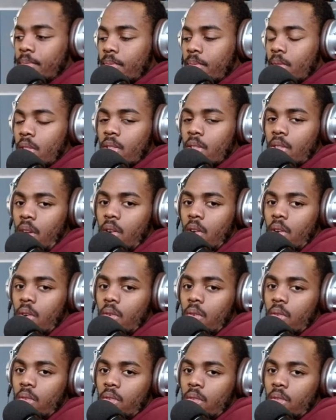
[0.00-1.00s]

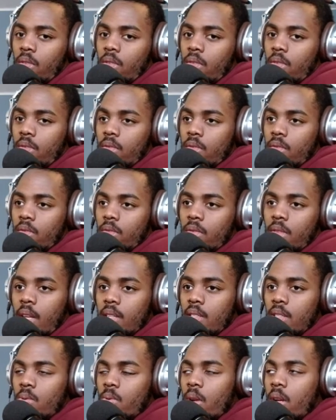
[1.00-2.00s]
So I
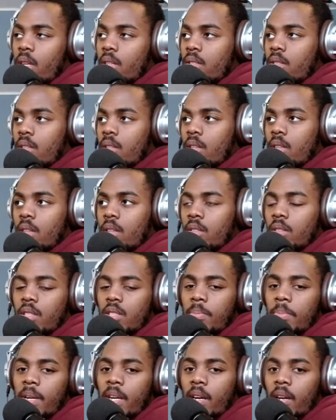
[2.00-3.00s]
just wanted to
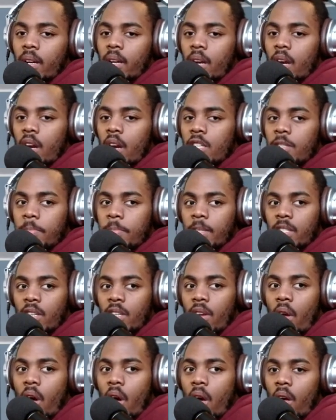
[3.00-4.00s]
just be an encouragement to
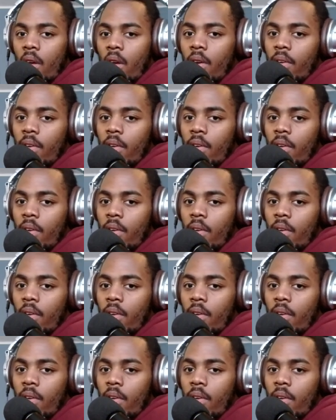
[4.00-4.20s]
y'all